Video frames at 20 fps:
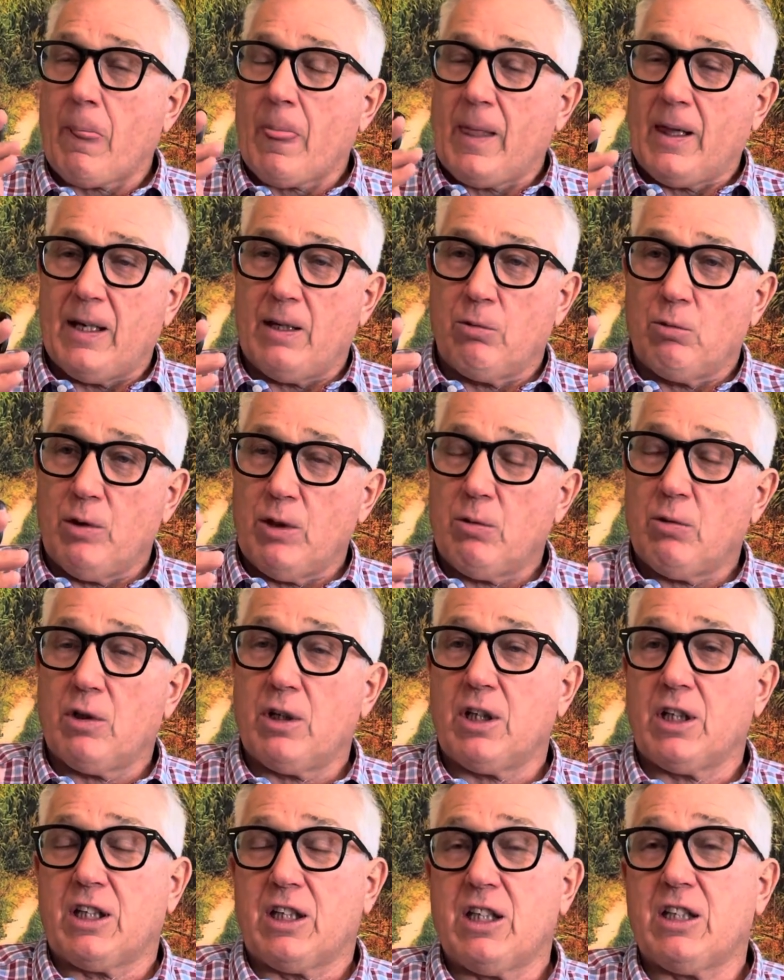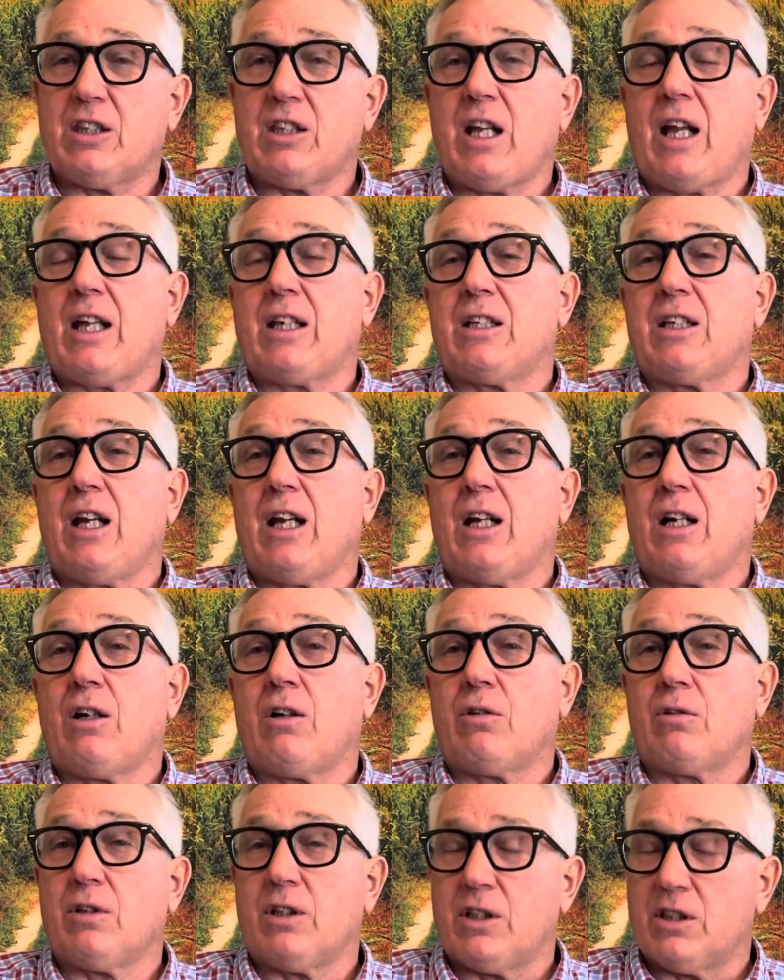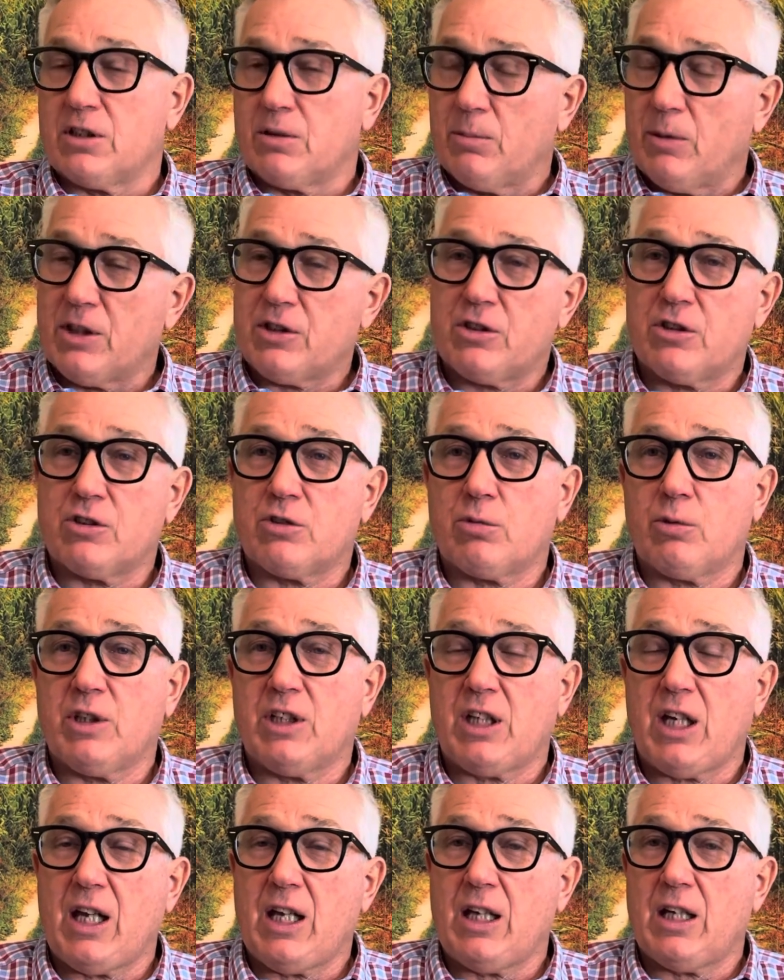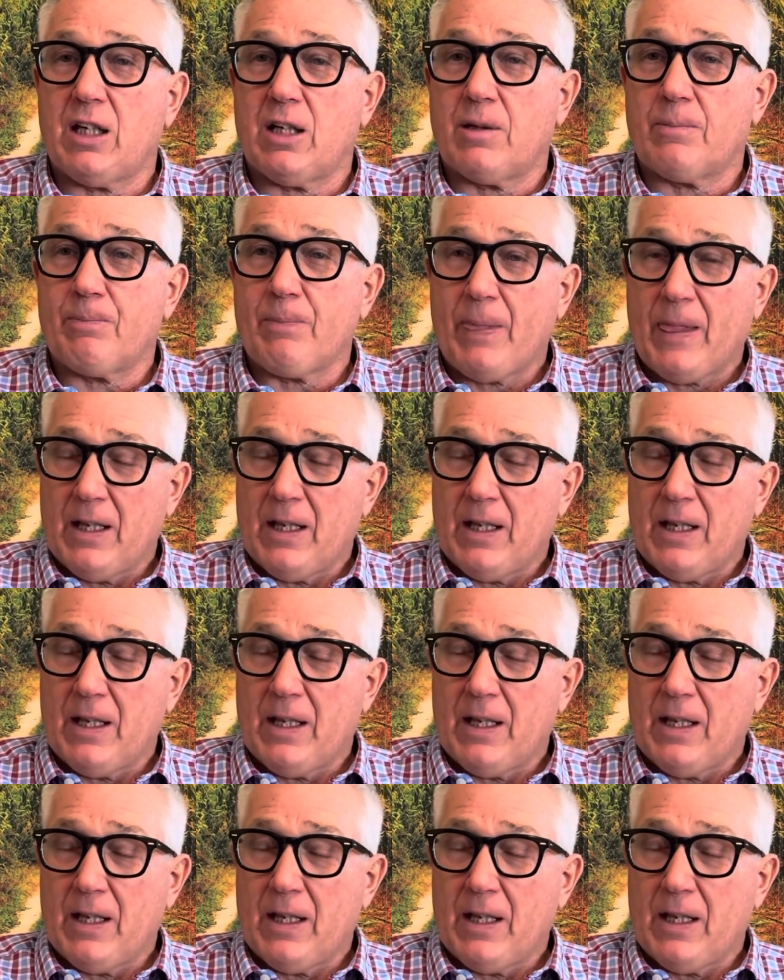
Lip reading: And we want to get that down as much as we can